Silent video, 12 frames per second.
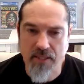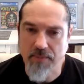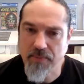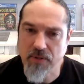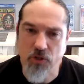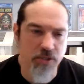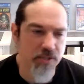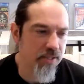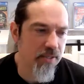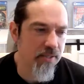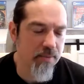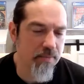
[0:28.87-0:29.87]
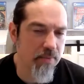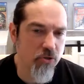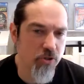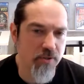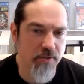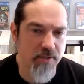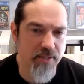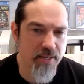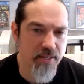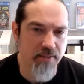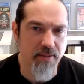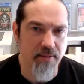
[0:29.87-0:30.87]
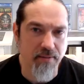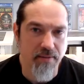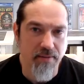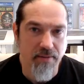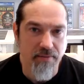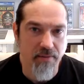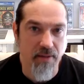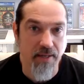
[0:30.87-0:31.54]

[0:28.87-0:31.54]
CBGC submissions and anything